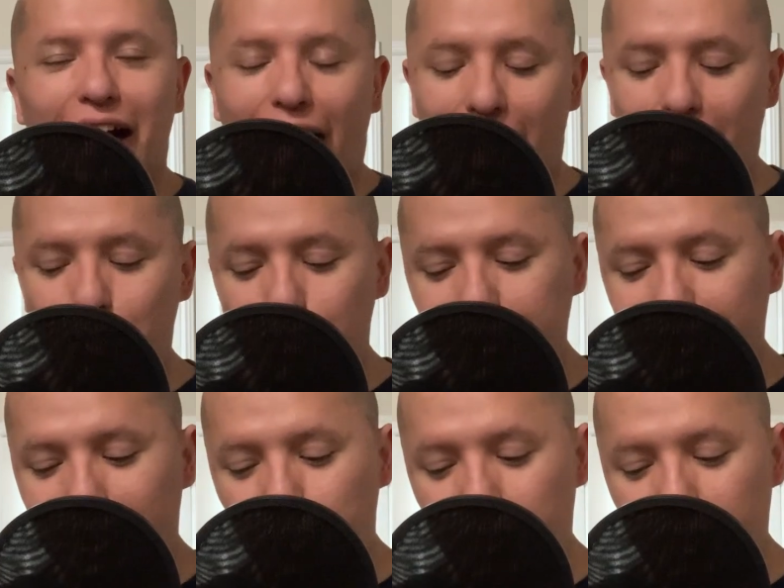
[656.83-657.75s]
I was
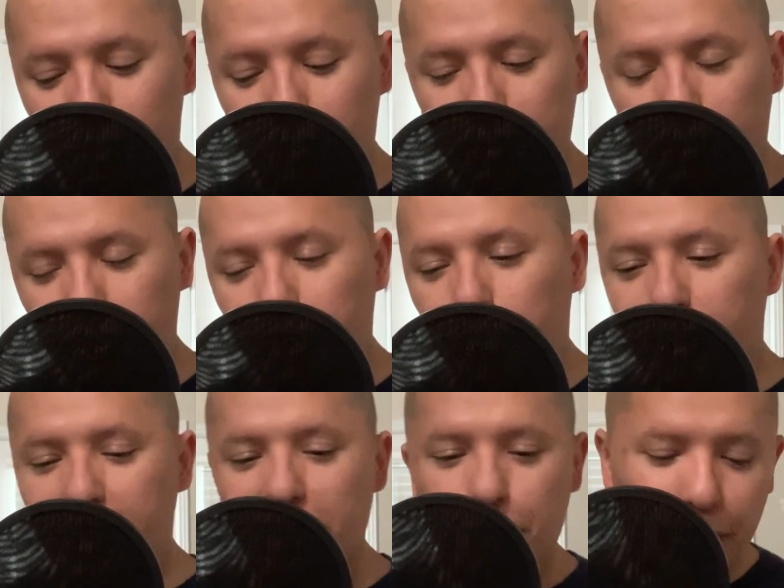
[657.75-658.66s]
when I was going to
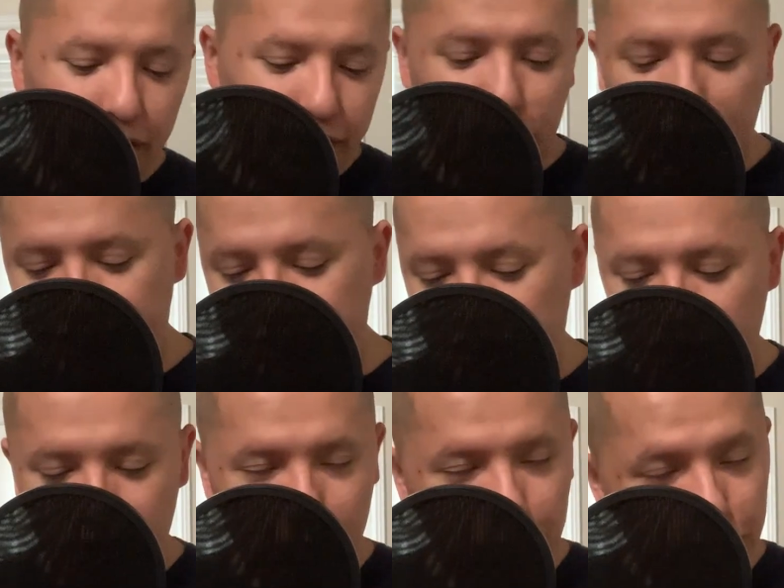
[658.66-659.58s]
therapy and
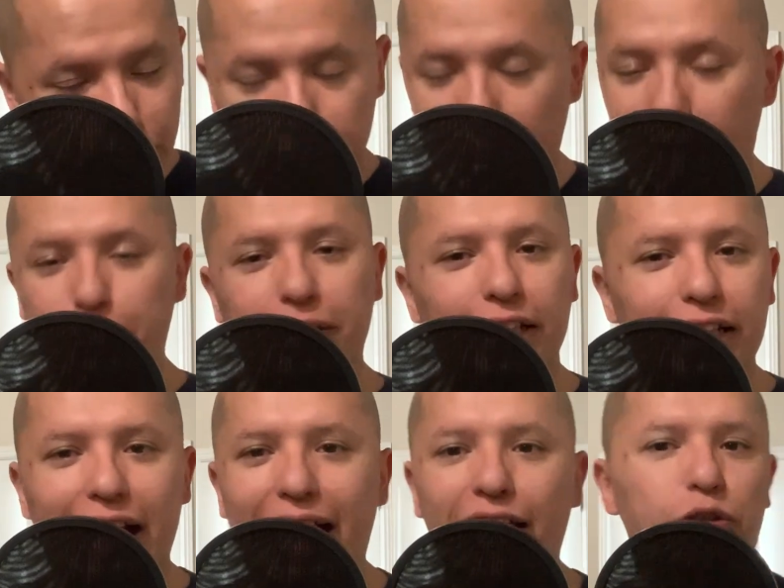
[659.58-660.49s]
changing everything that
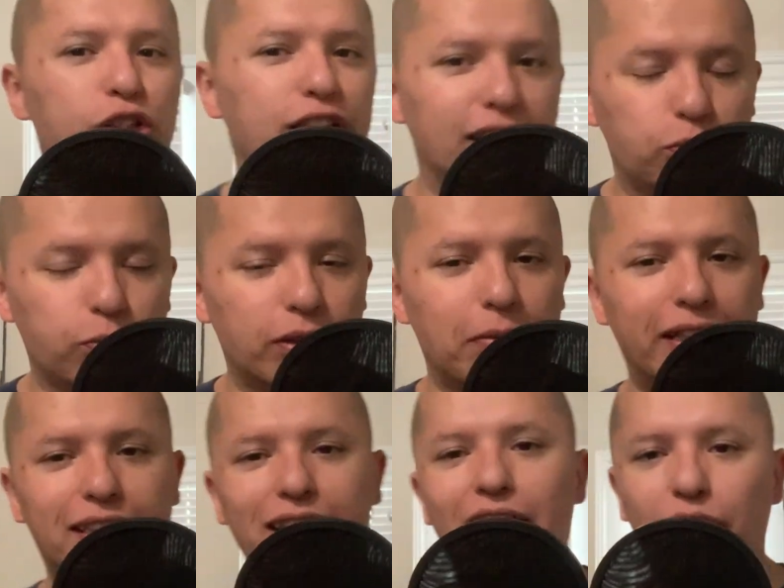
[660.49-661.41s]
I had to change with
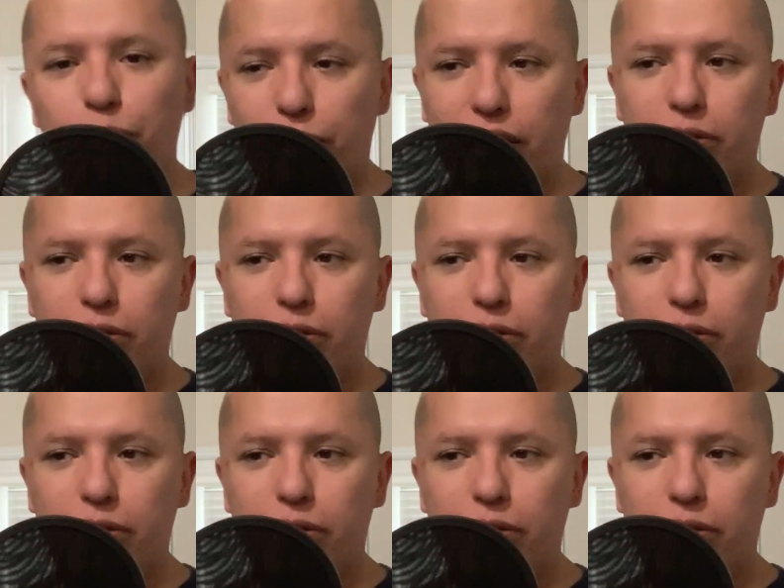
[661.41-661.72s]
myself within